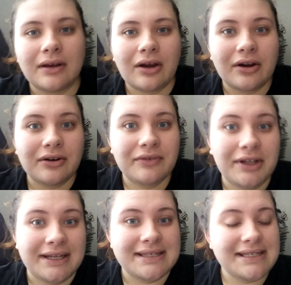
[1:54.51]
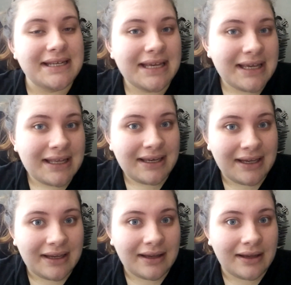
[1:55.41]
aren't really
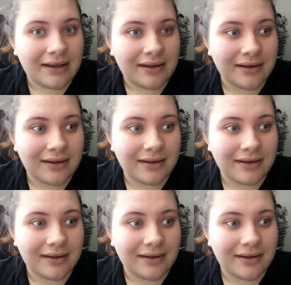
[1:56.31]
skinny,